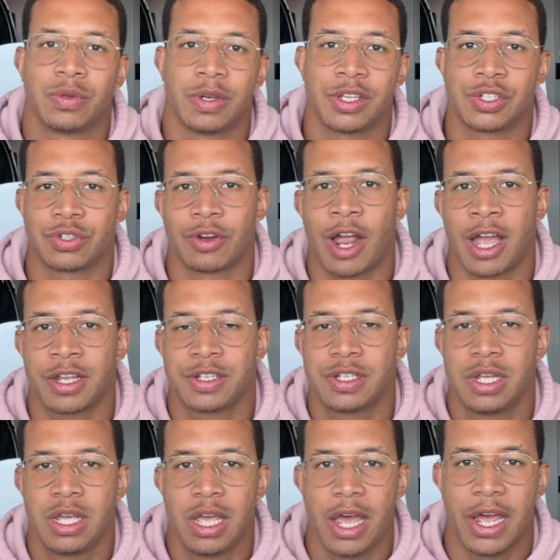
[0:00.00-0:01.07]
extract
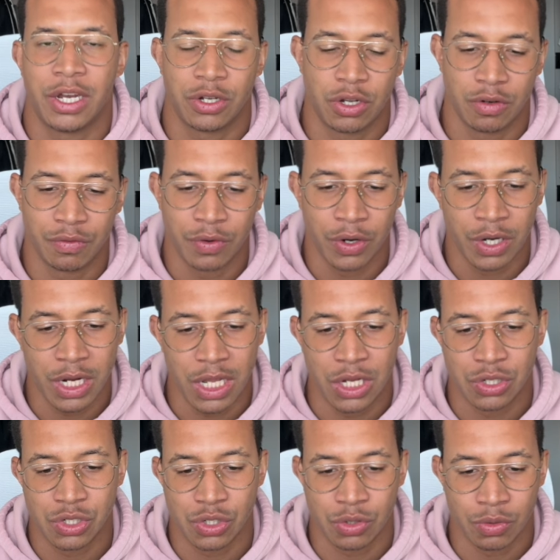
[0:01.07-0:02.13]
and convert
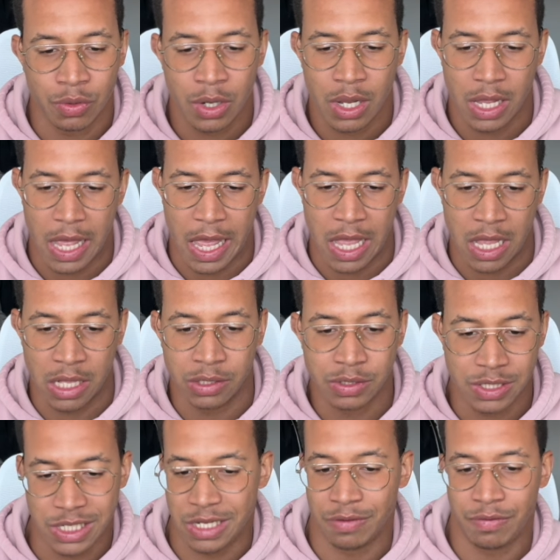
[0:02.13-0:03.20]
into a
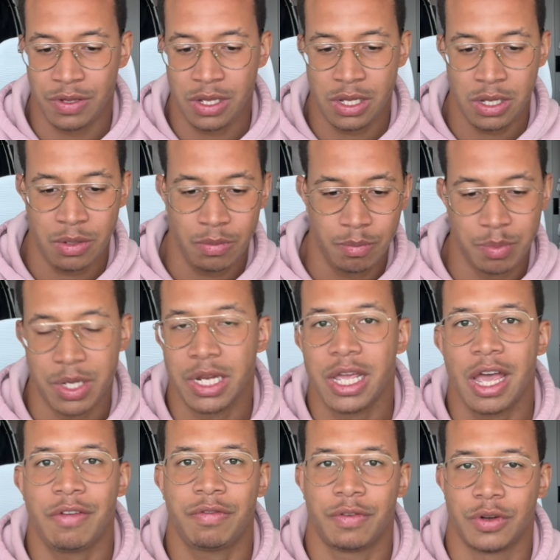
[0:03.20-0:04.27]
CV
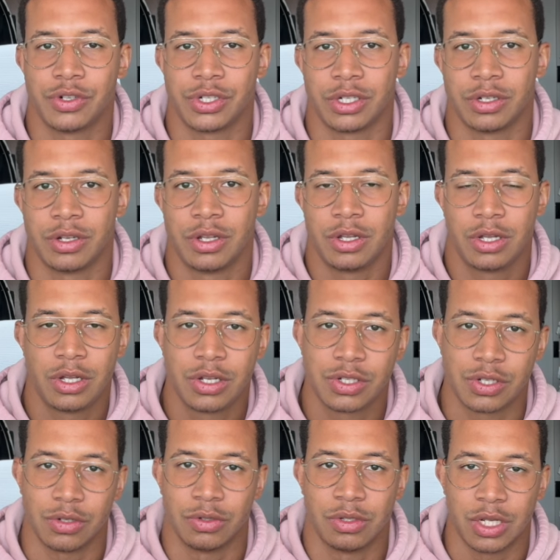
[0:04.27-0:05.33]
PDF version.
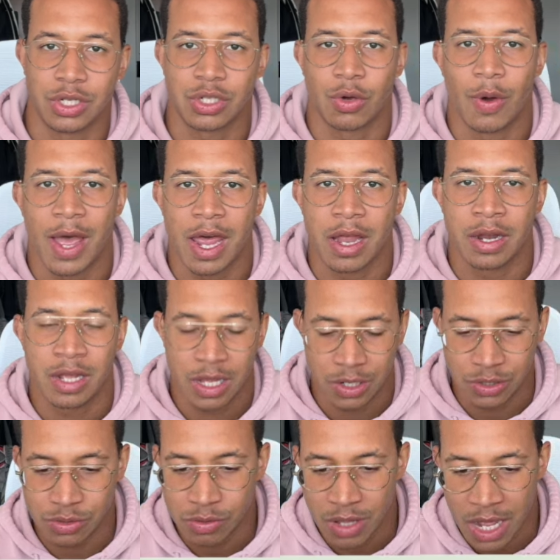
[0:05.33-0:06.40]
So let's go ahead and
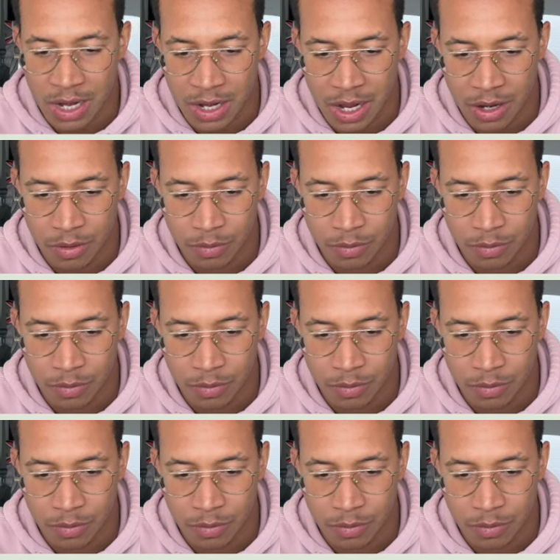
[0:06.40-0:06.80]
do that now.